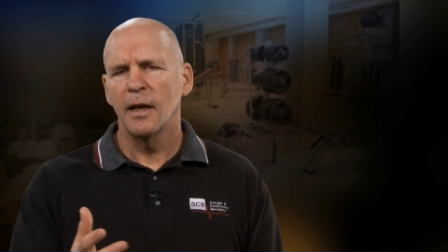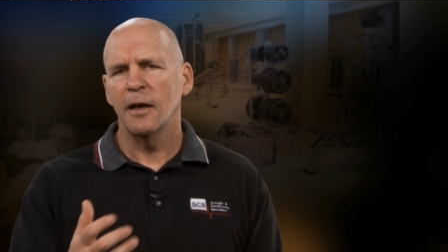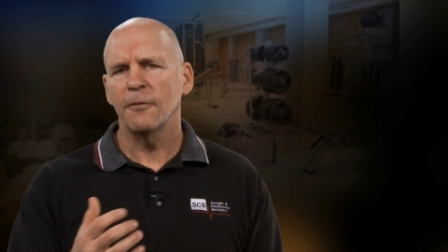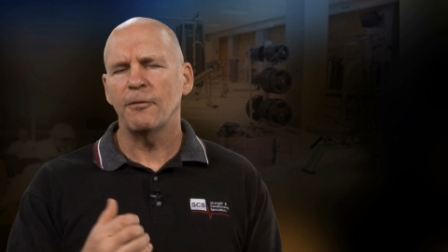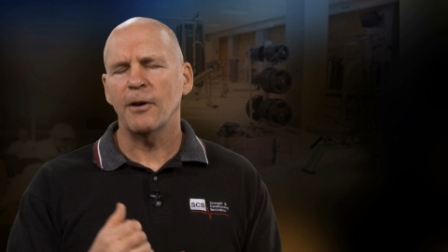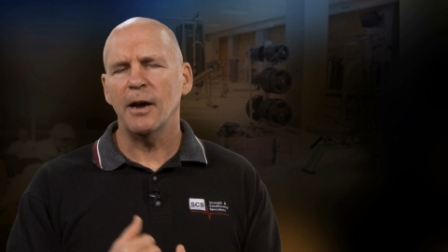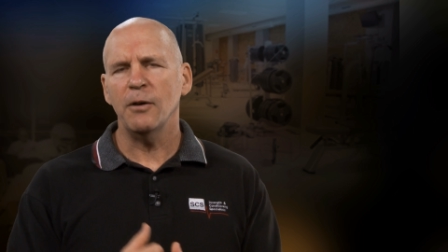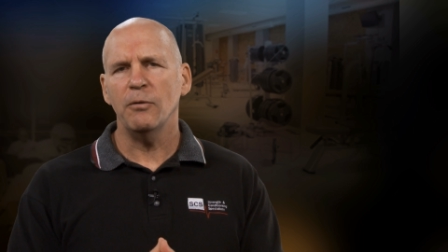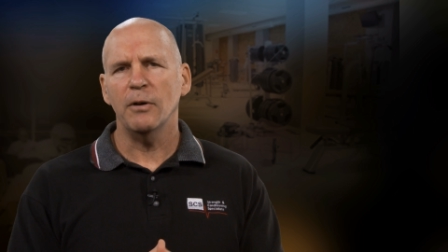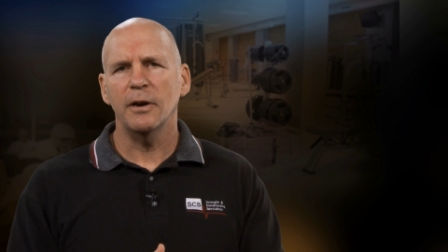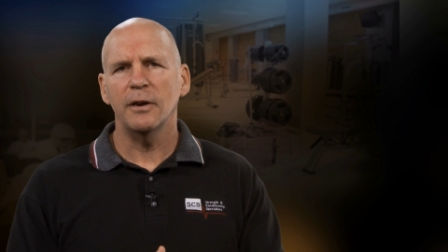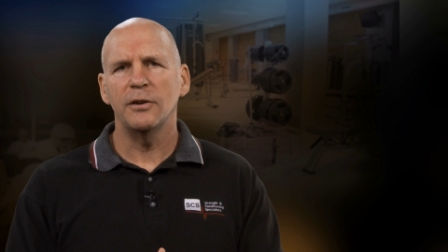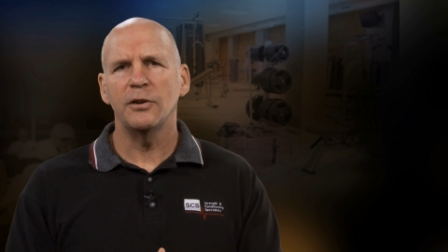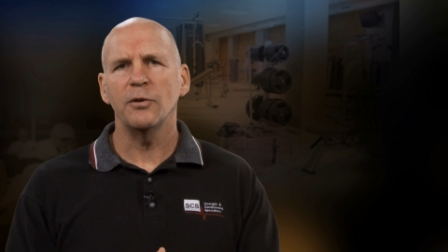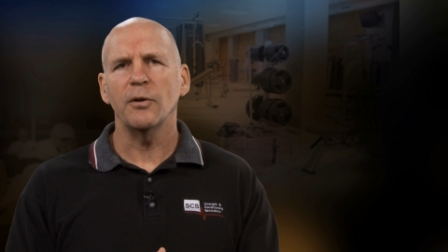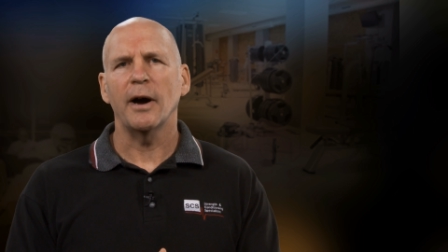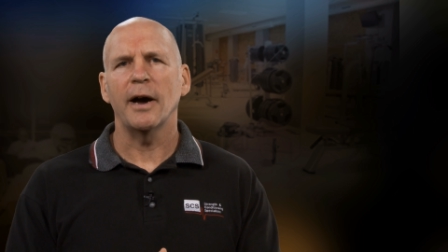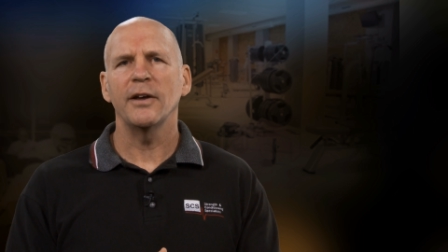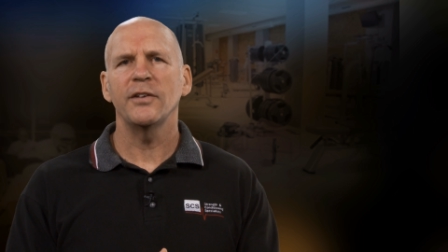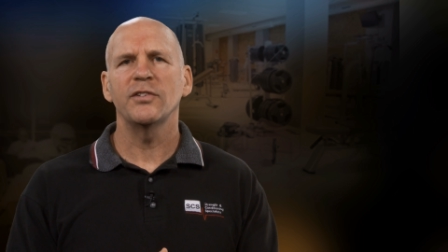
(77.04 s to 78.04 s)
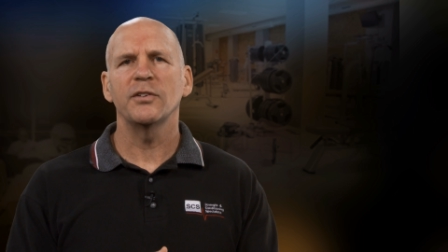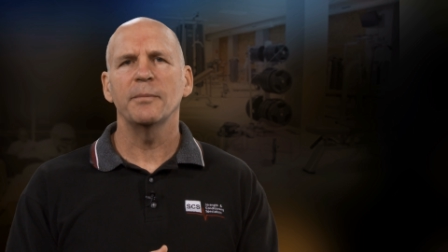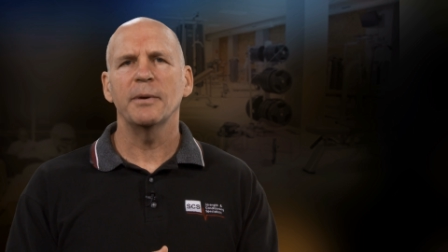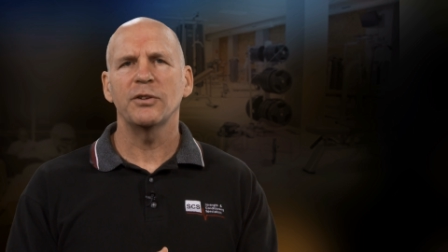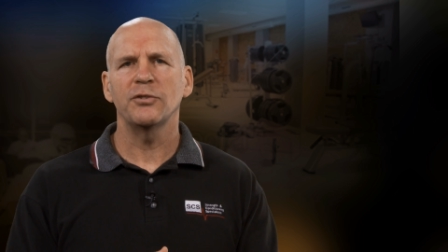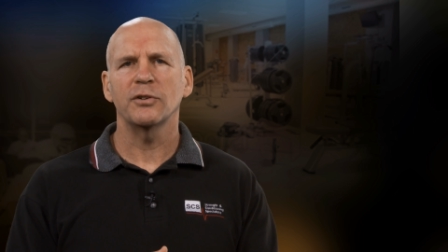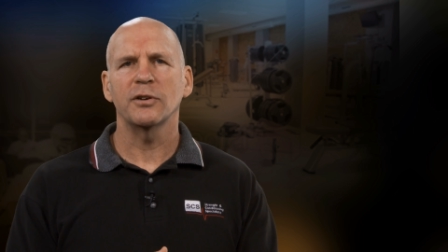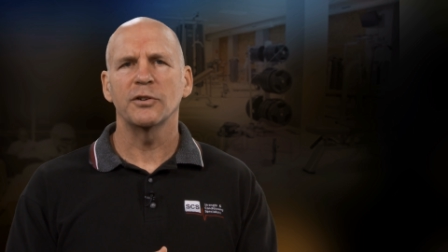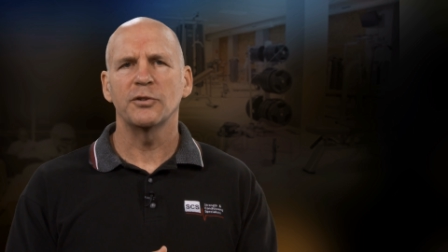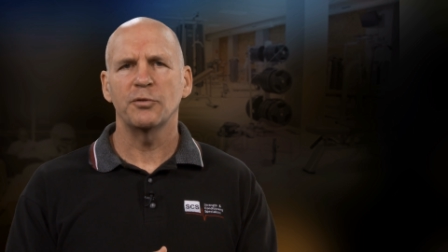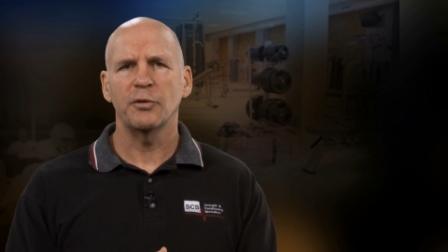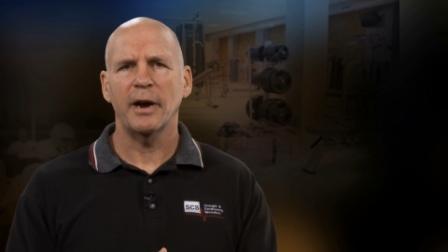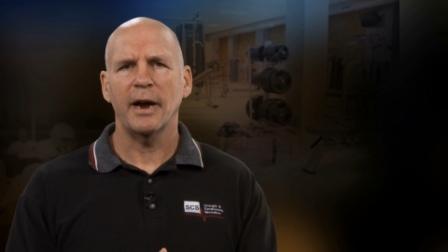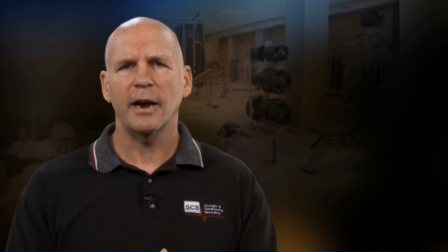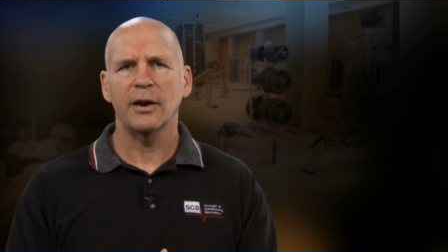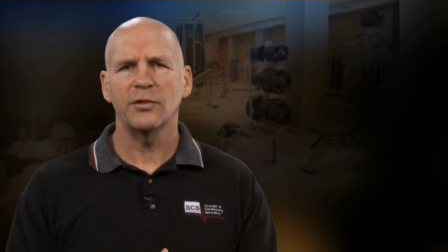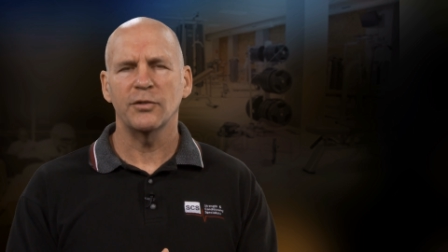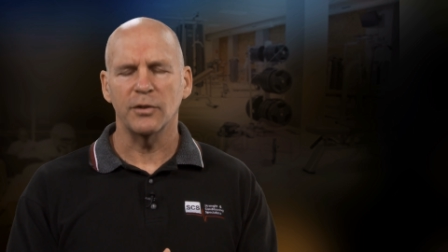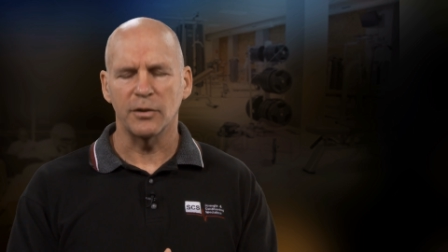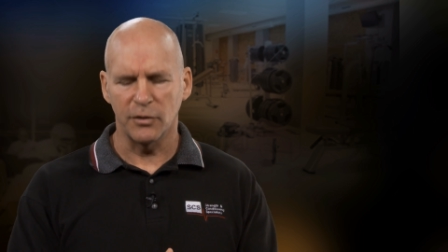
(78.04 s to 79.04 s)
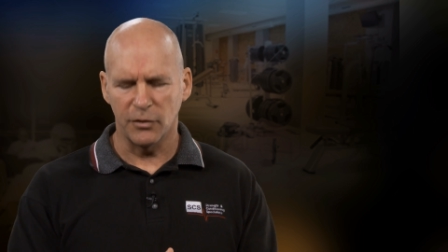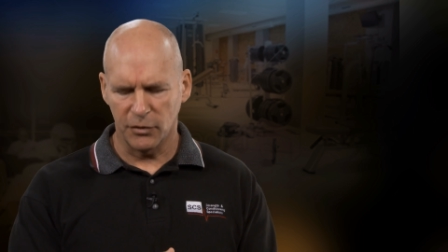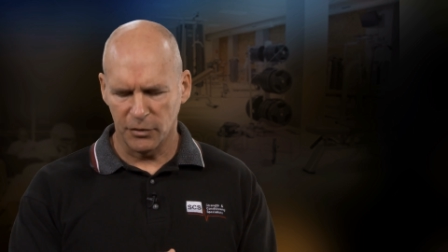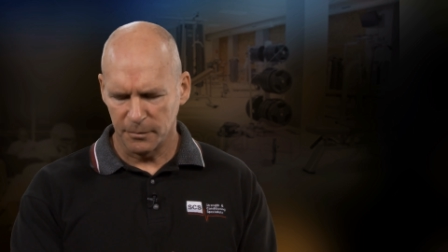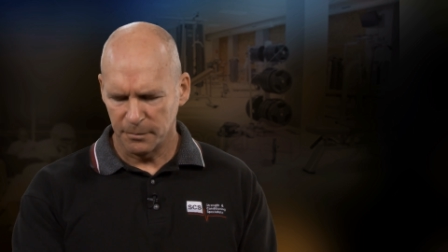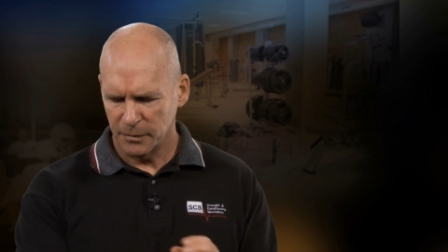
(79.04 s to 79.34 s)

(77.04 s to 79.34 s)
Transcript: If I want to do isometric contractions,